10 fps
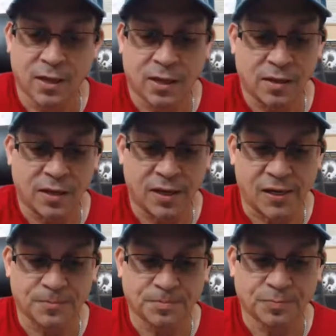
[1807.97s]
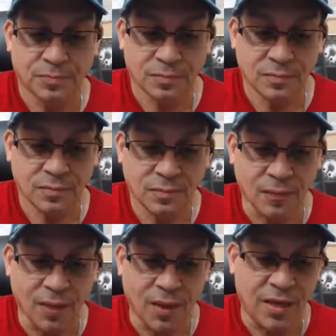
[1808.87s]
And
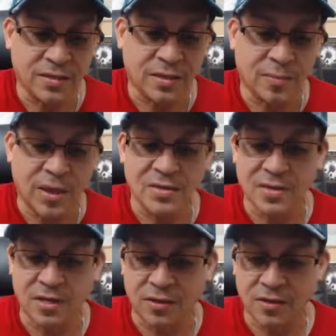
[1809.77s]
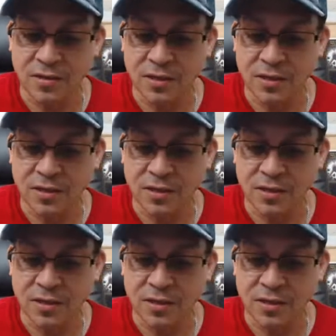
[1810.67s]
it's amazing.